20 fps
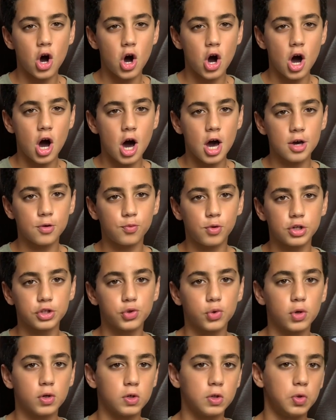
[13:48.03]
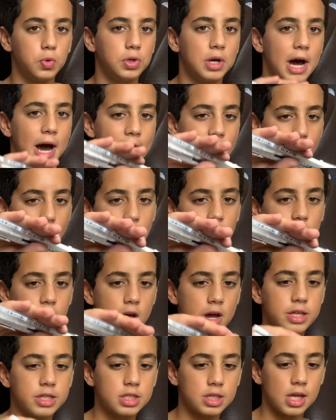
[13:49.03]
I want to include
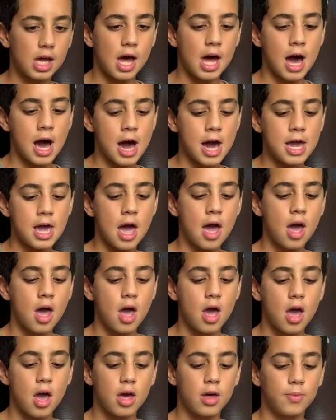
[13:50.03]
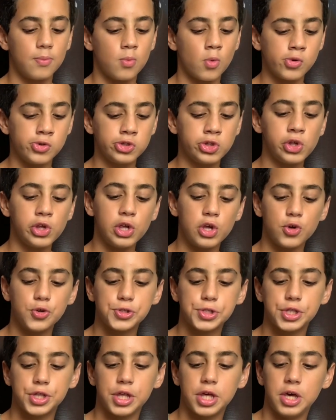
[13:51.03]
highlights. I mostly use
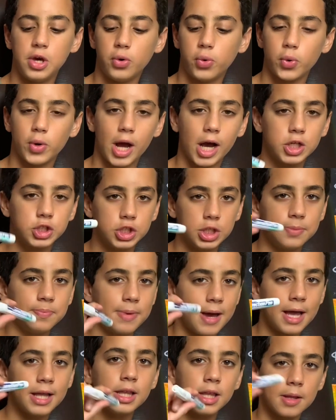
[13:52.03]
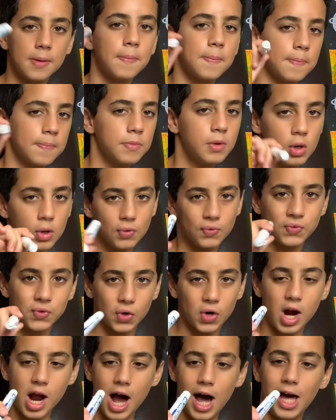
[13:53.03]
the correction pen
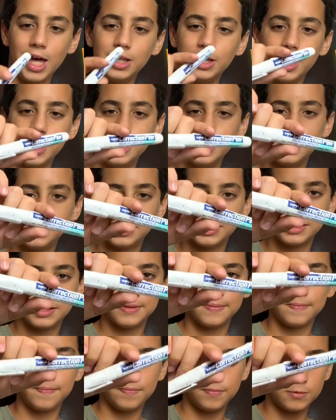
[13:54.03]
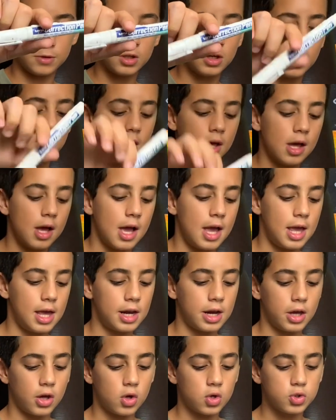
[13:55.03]
for highlights, and
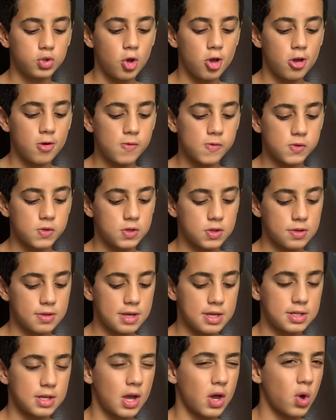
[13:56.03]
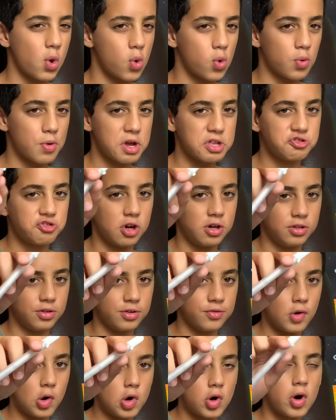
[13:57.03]
I also use the Sakura Jolly
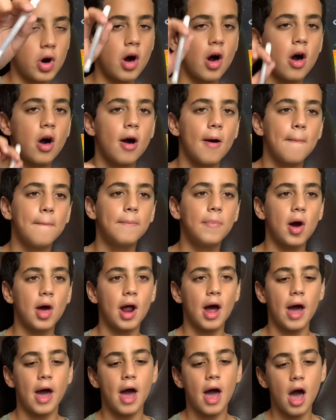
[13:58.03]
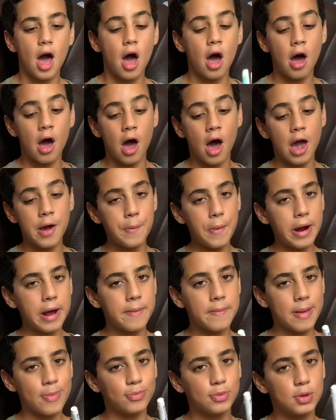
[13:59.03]
Roll, but I
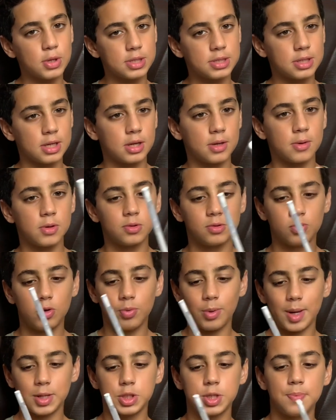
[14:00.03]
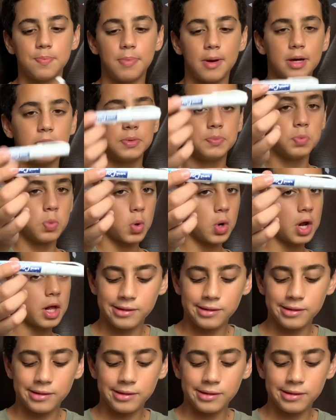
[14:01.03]
recommend this correction pen more.